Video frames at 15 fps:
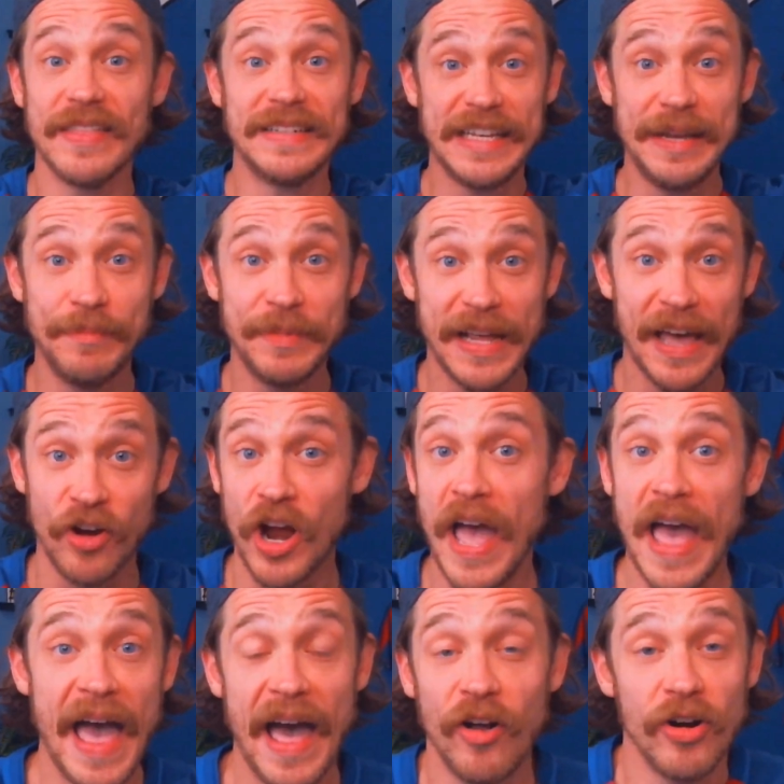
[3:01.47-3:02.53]
the team together.
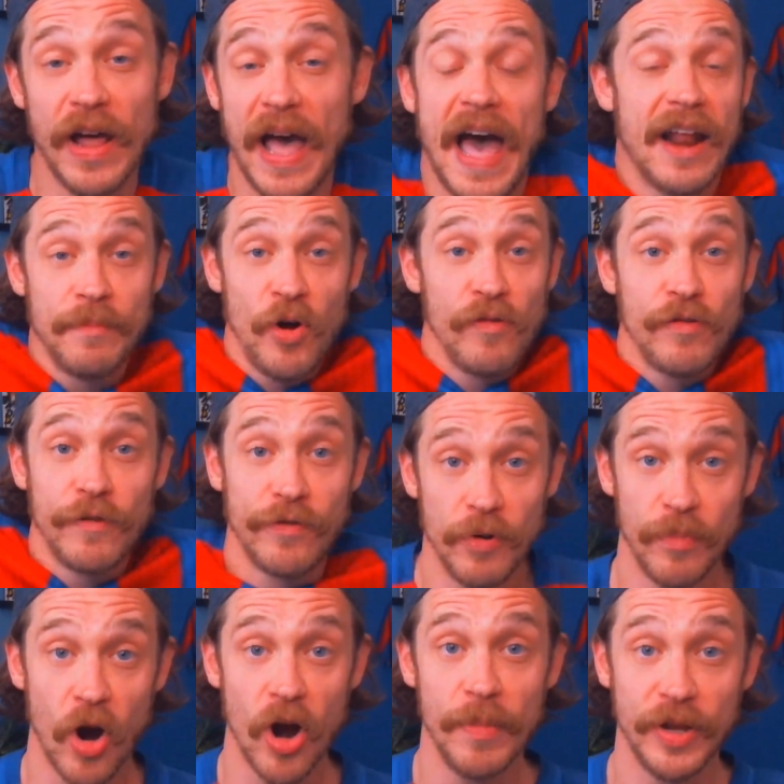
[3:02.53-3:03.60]
Had him over for
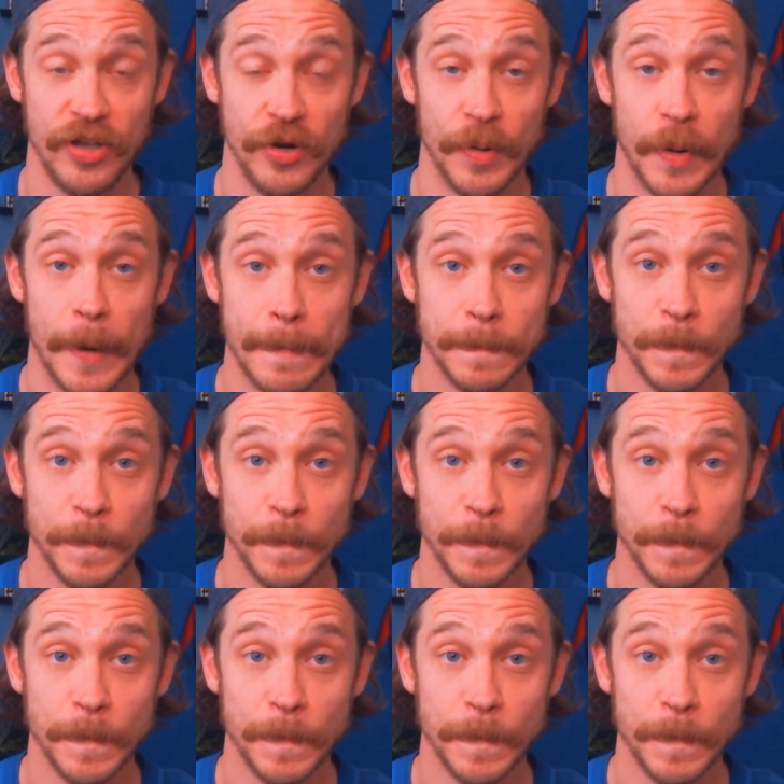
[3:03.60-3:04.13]
a barbecue.